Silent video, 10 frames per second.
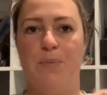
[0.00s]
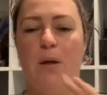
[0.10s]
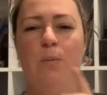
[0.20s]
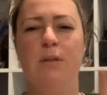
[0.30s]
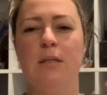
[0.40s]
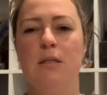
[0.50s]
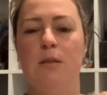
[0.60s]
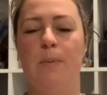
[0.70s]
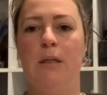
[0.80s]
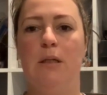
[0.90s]
it wasn't
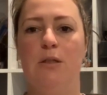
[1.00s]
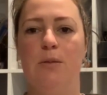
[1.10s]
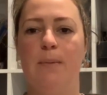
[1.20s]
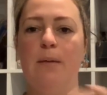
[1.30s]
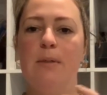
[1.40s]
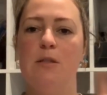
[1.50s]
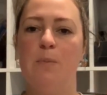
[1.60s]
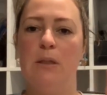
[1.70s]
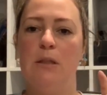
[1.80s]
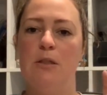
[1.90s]
spinach, maybe
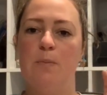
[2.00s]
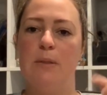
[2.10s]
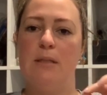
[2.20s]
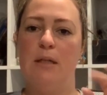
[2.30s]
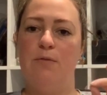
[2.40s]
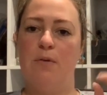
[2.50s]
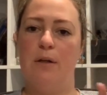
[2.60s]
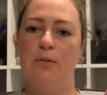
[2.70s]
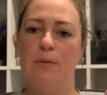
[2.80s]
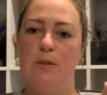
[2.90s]
spinach, but deep
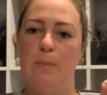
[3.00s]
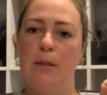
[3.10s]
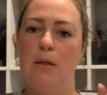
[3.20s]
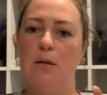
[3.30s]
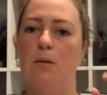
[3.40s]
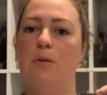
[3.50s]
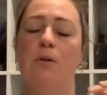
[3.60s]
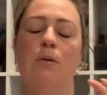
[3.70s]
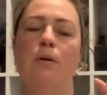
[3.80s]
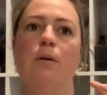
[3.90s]
fried crispy, I don't
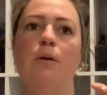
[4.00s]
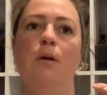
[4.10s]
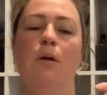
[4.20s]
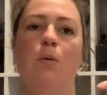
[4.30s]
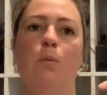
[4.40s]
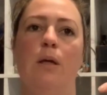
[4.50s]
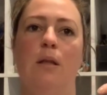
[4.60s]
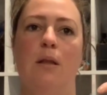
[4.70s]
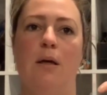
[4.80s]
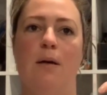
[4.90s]
know, with